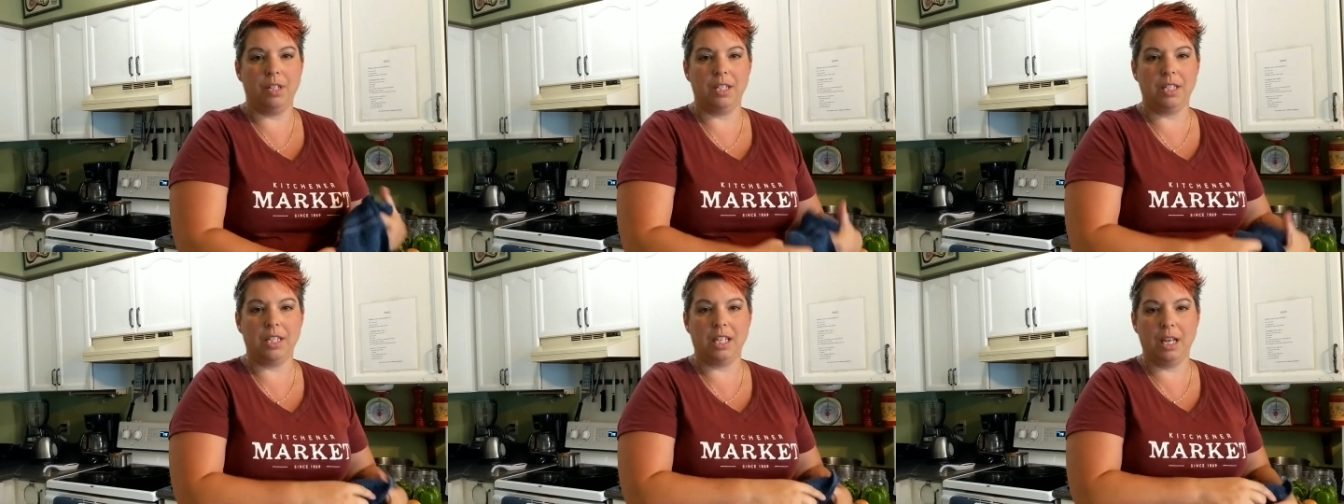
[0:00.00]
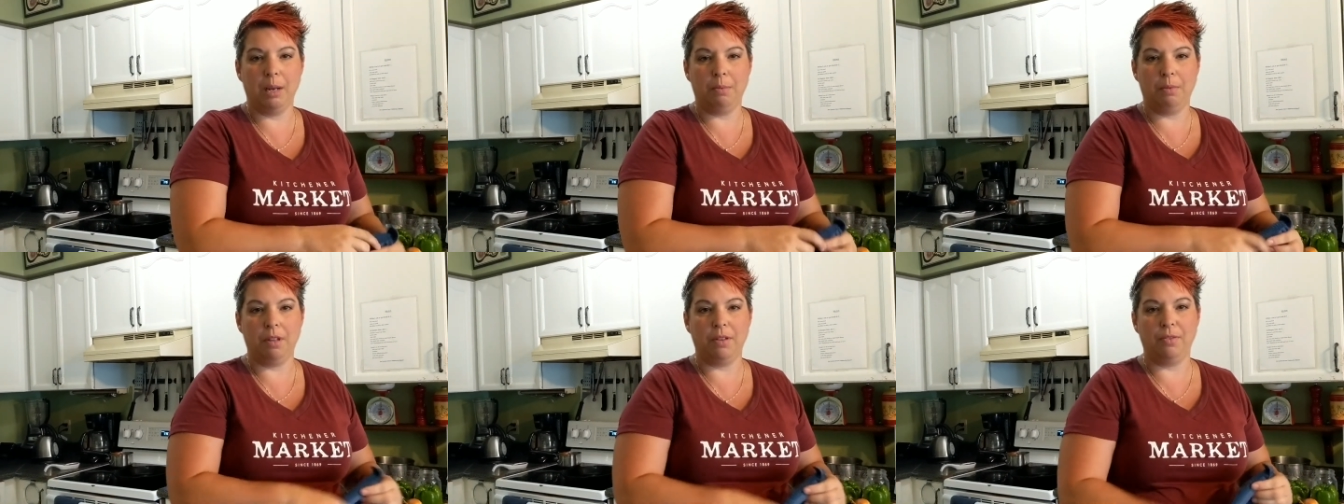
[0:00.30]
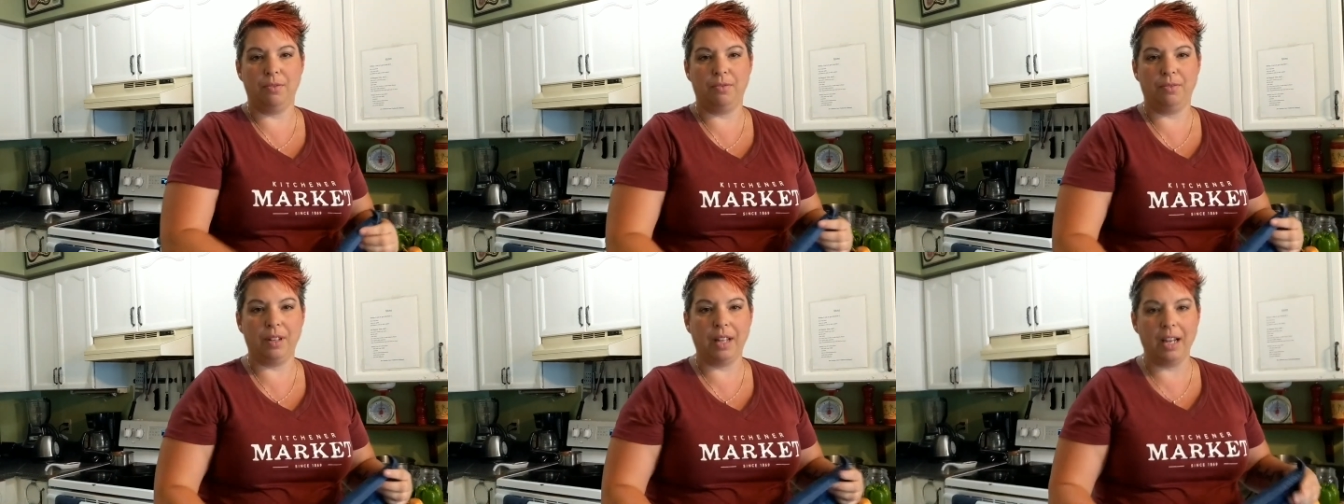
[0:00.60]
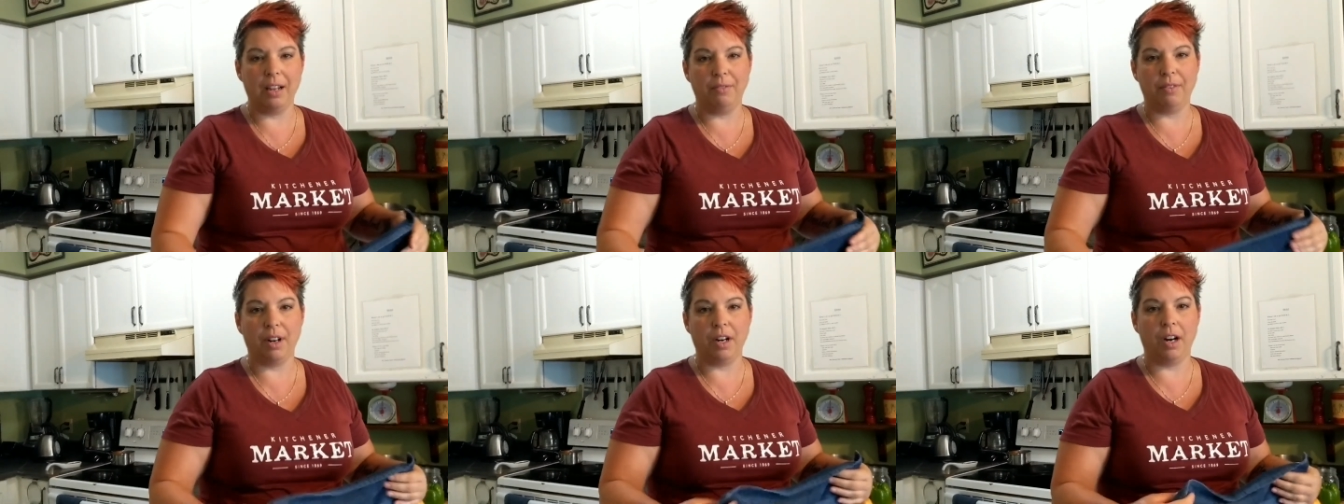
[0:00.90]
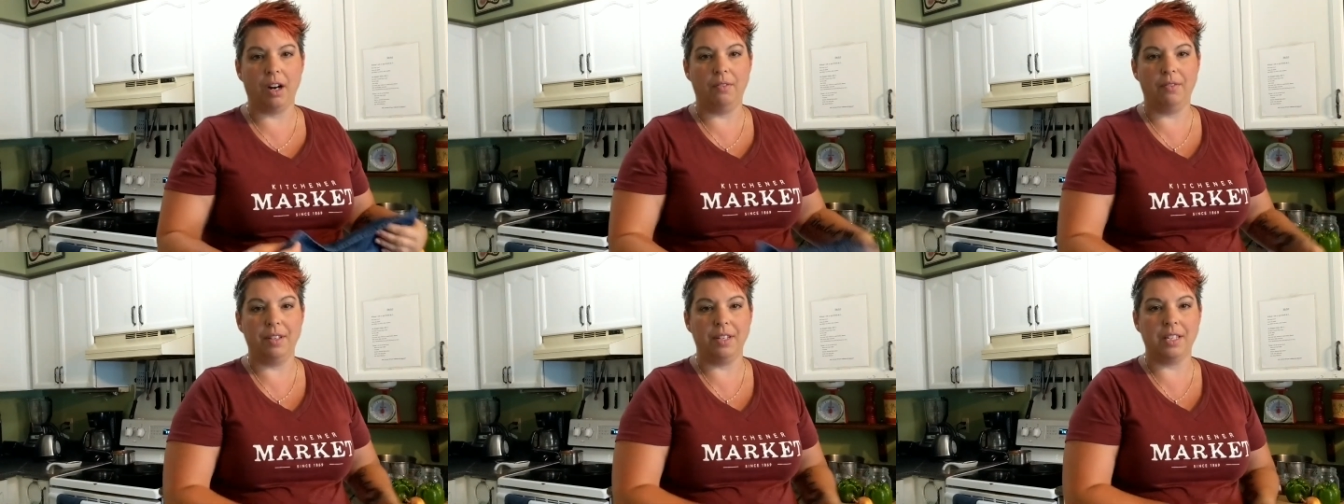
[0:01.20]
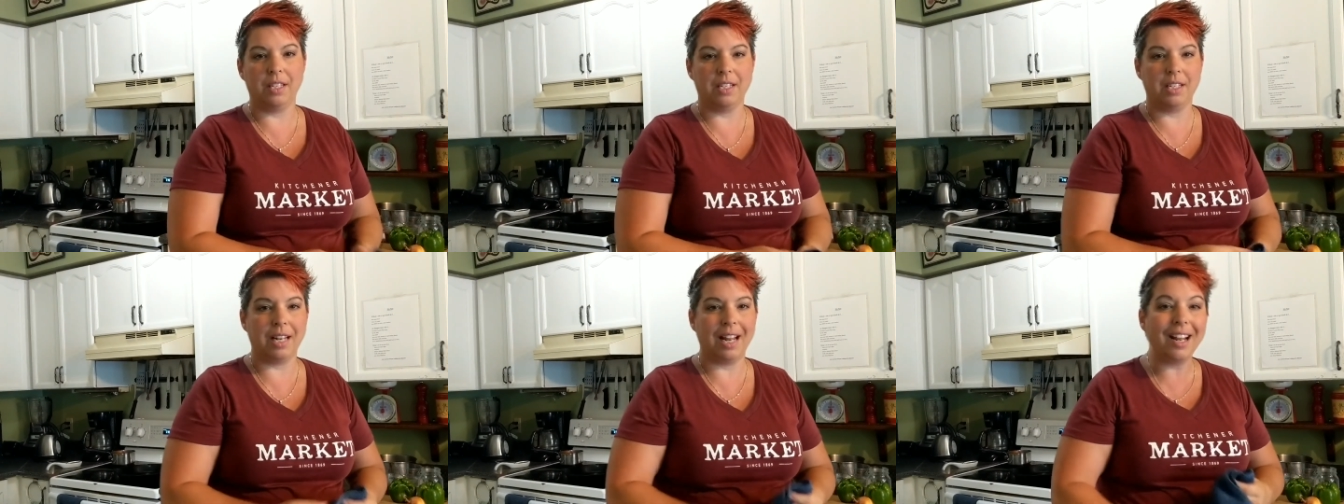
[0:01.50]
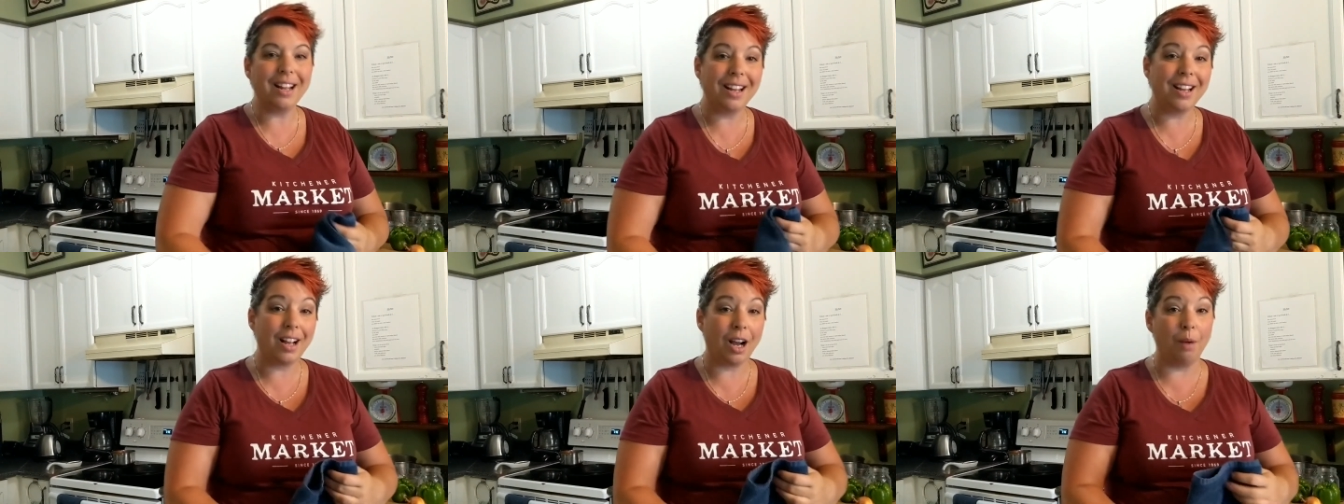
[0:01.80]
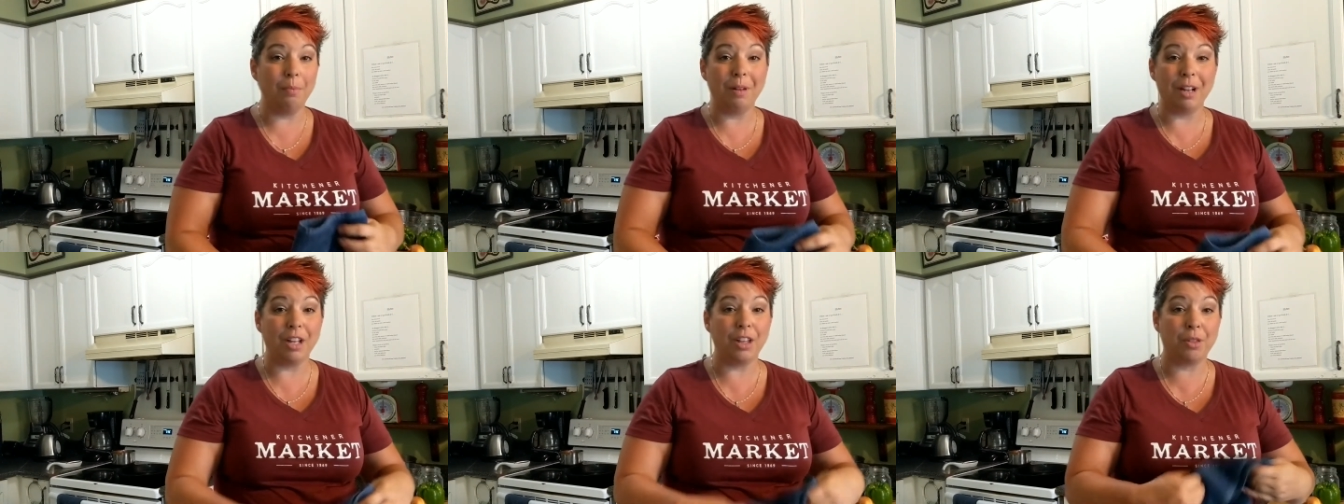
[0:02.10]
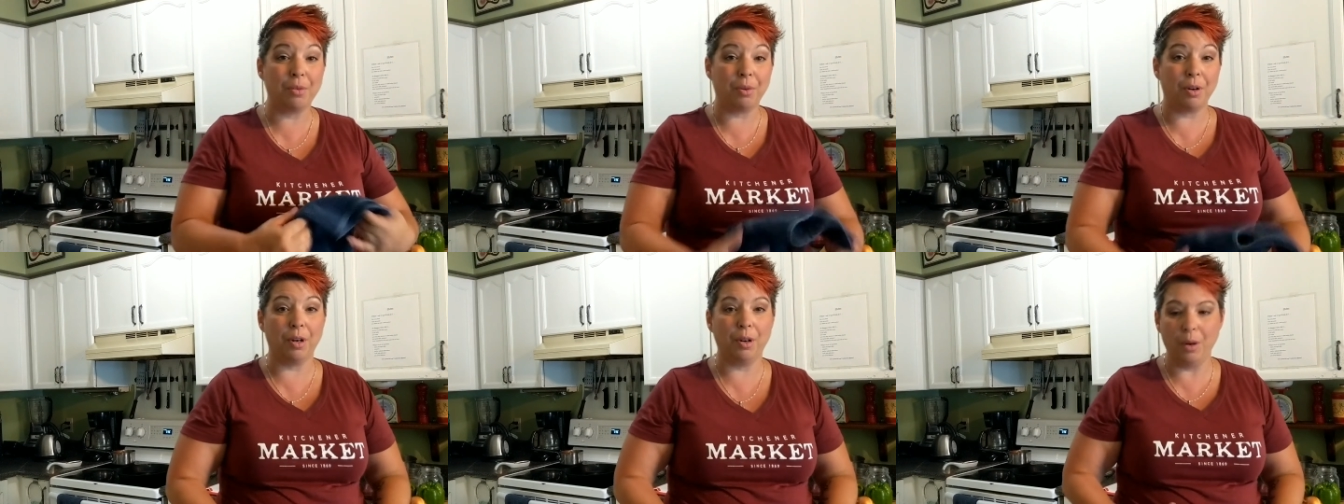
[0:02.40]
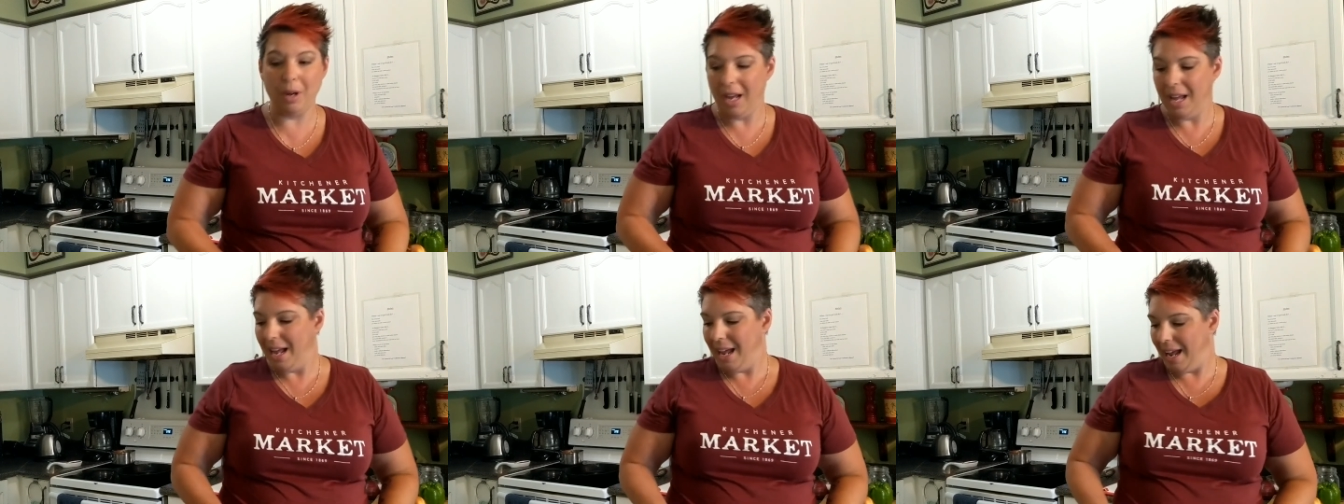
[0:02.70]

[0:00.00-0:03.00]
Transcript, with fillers: just keep the flavor of the steak coming through